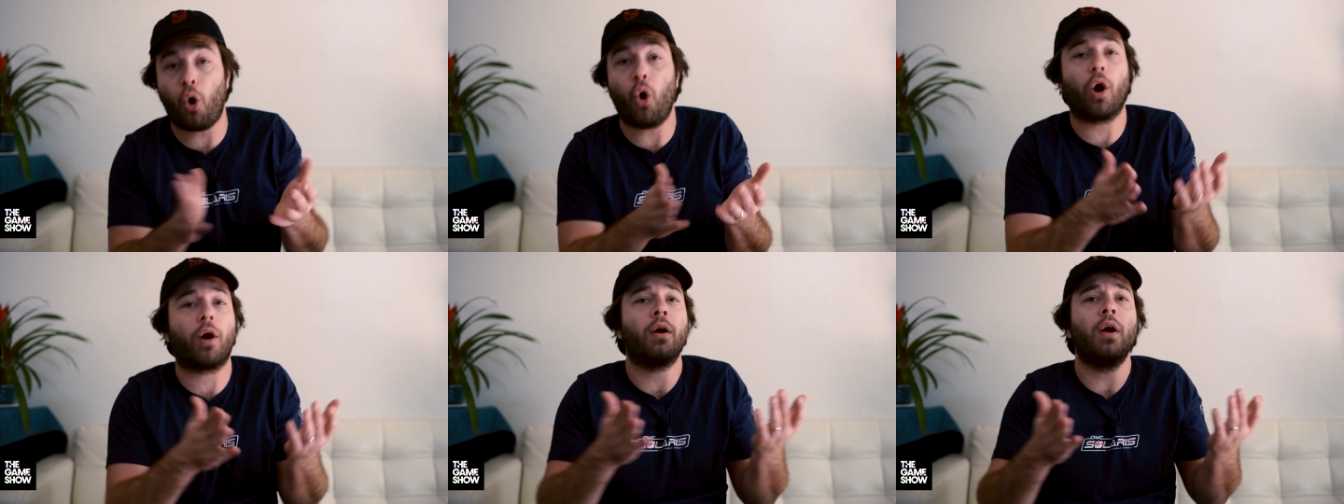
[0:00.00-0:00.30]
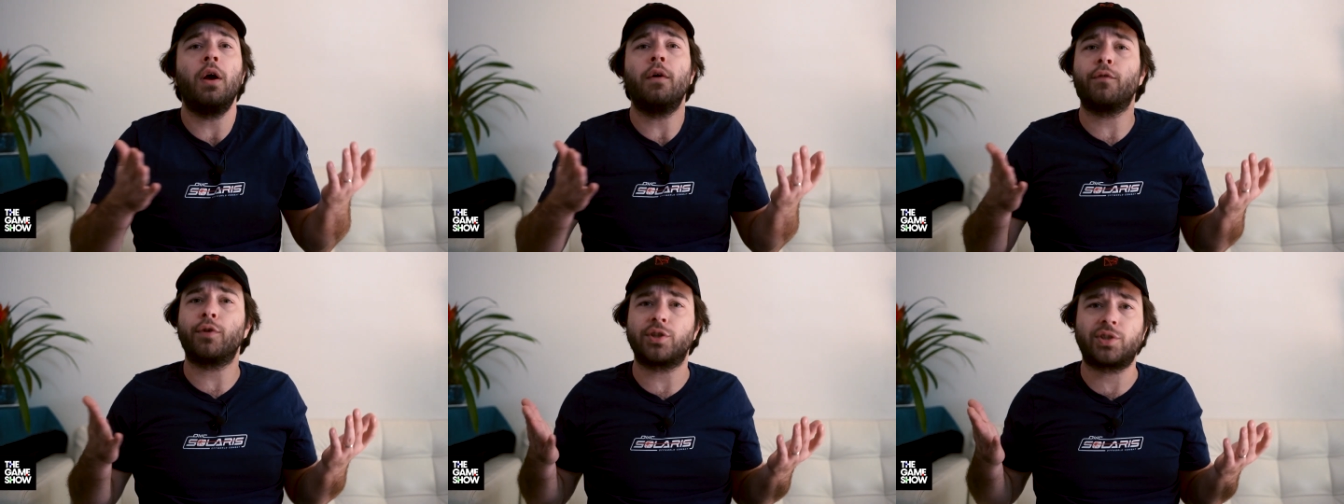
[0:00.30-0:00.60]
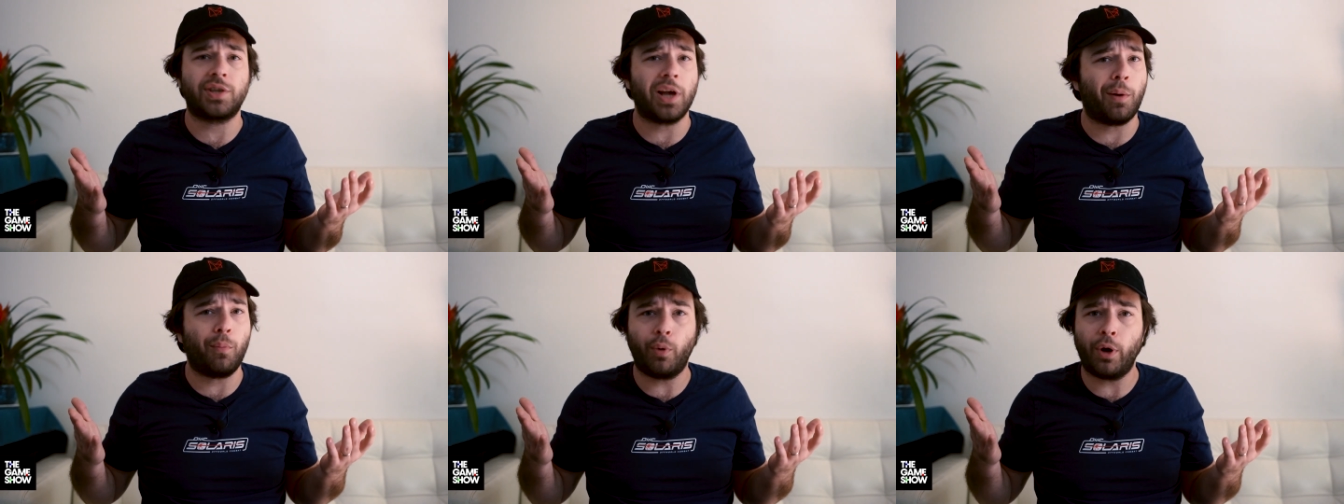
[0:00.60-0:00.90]
or for
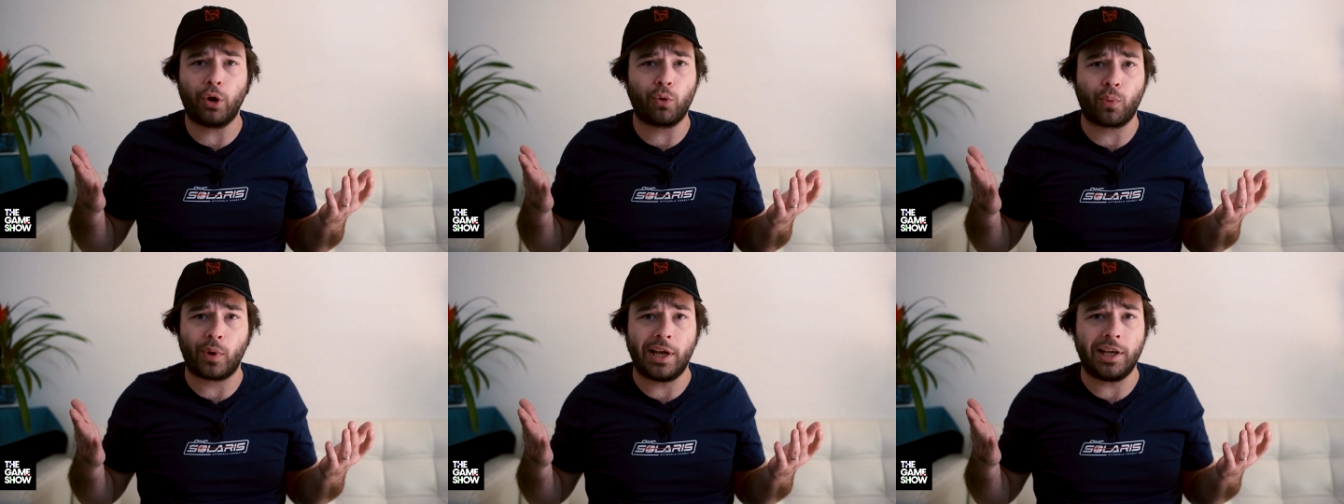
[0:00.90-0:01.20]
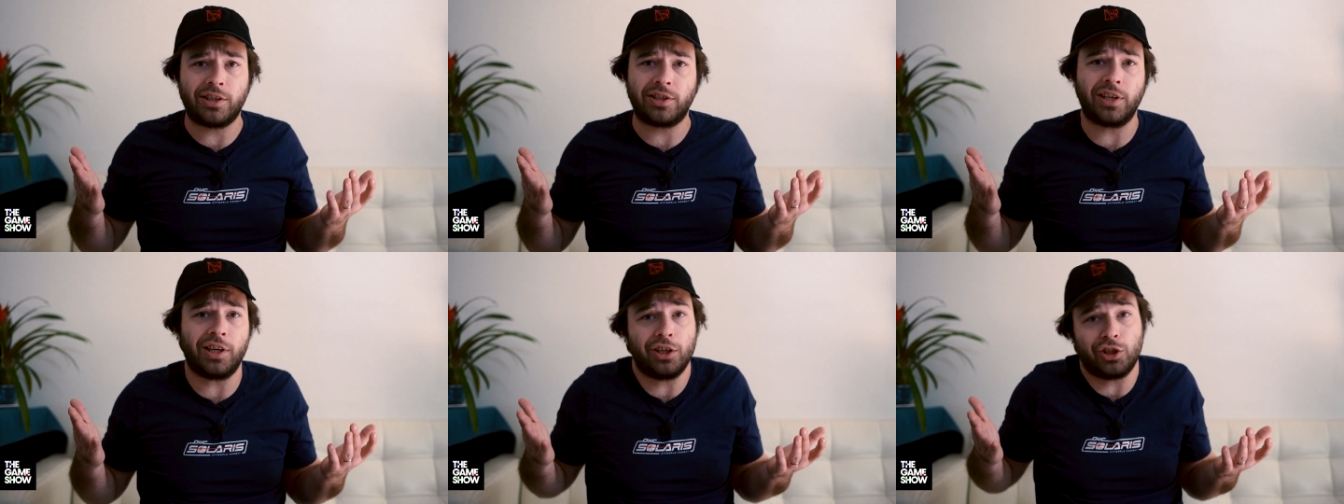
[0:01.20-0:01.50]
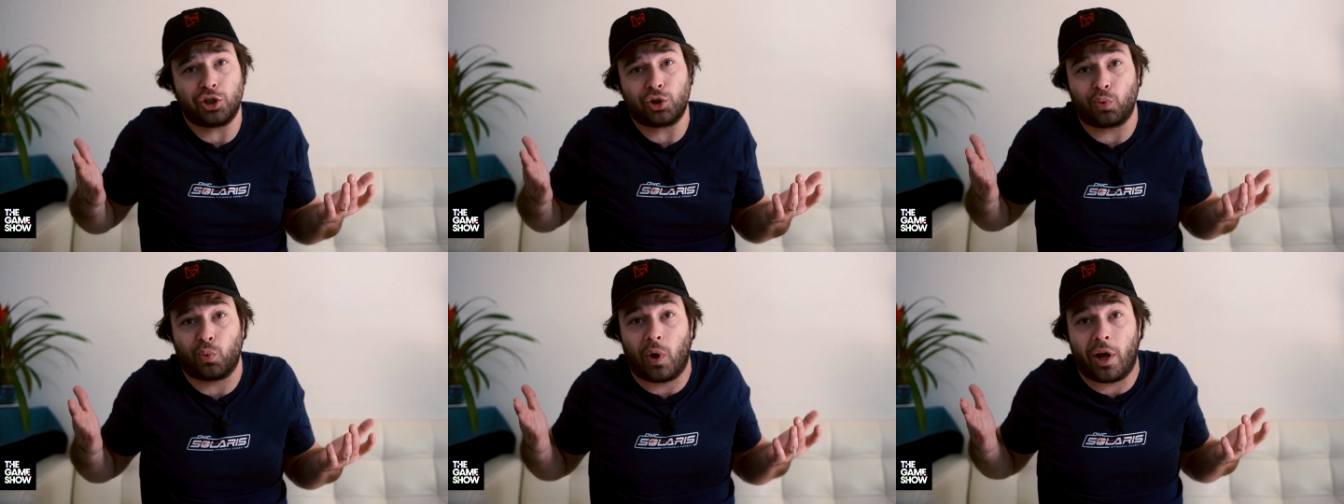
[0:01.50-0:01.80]
some weird reason you
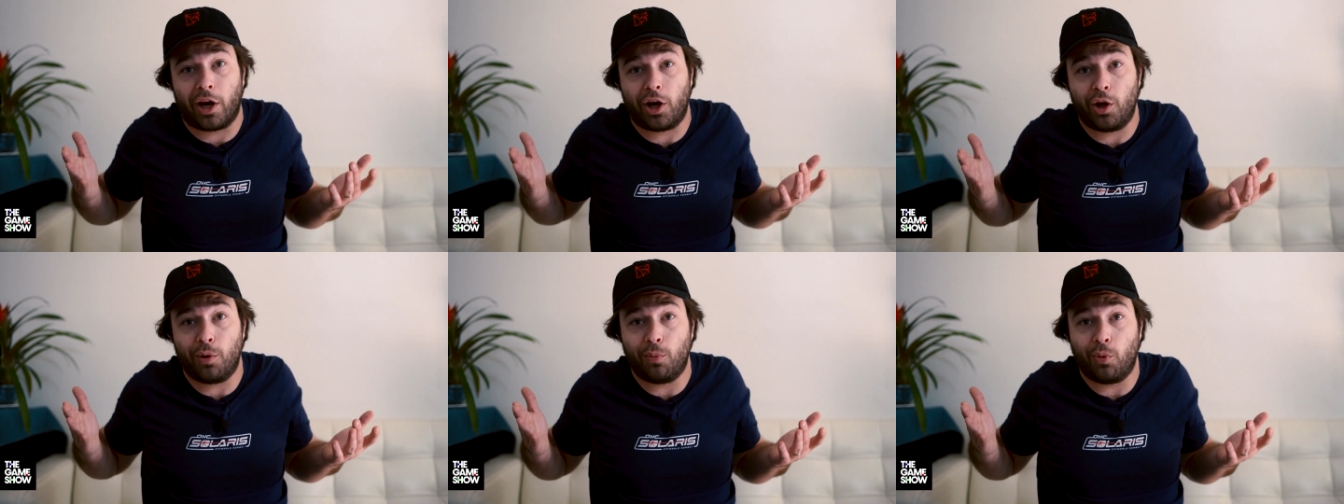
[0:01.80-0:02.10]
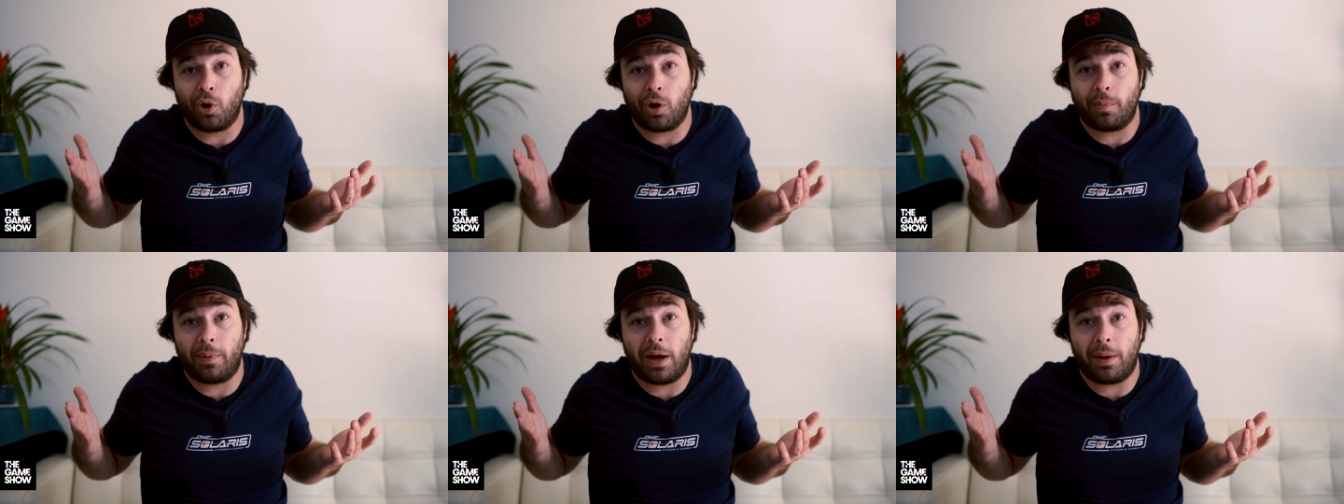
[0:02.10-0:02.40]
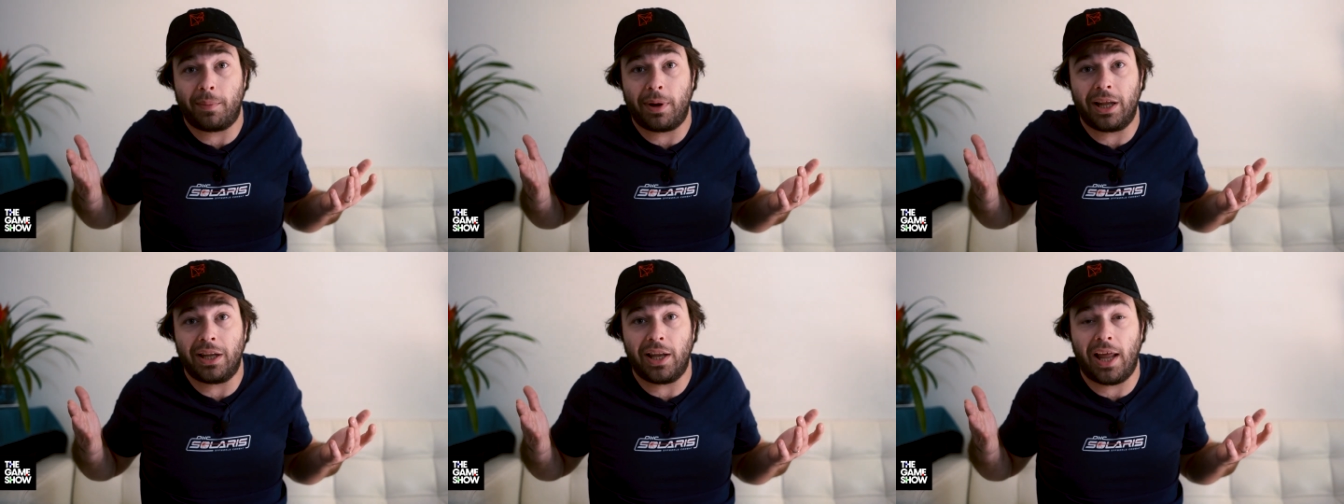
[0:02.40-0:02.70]
just want to know more
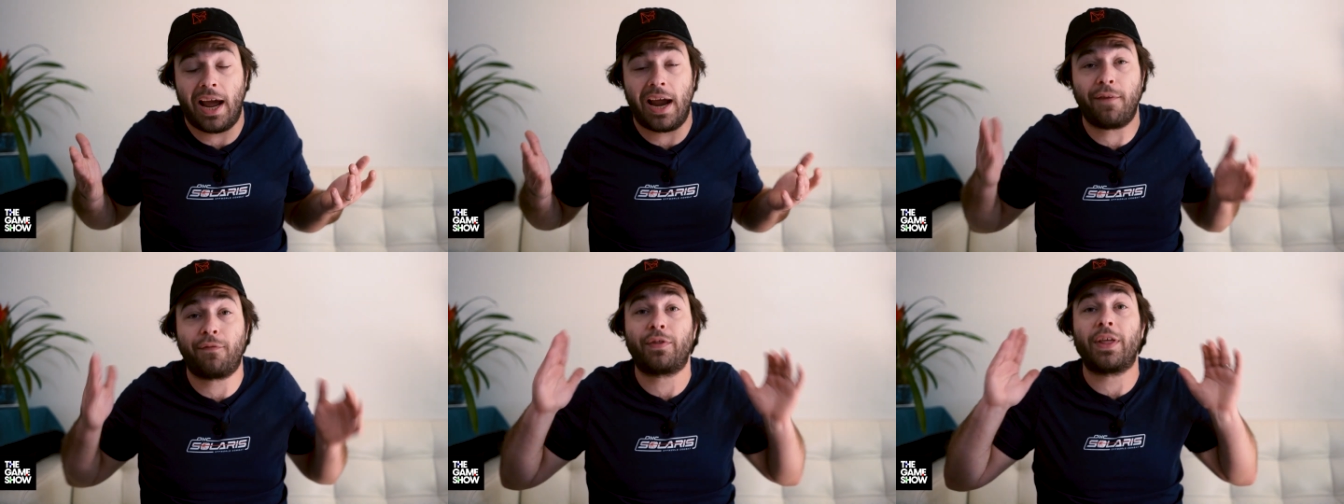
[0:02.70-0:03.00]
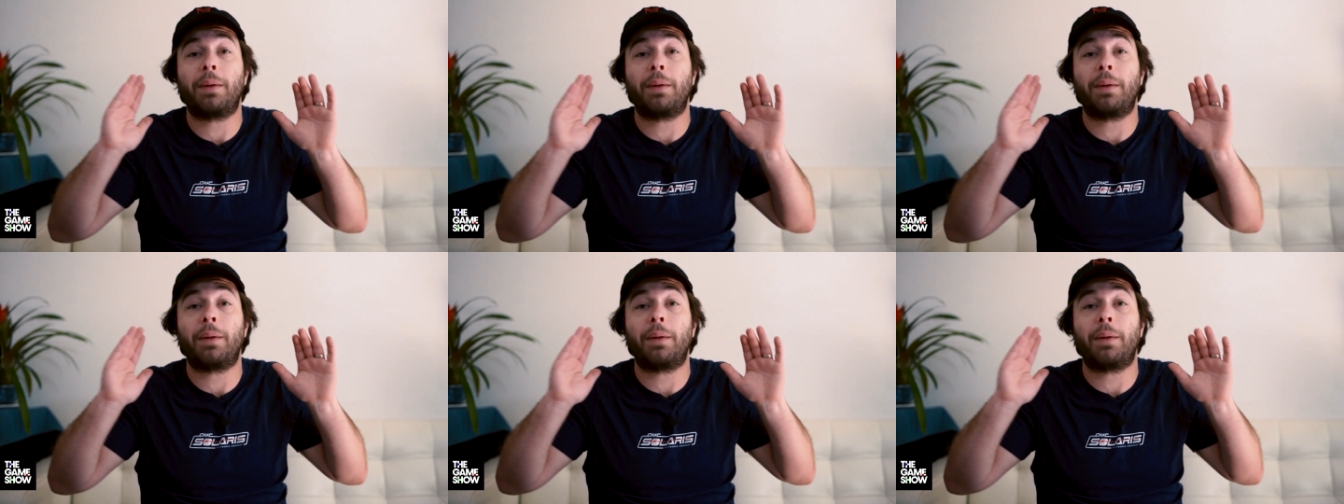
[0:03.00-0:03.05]
about my life,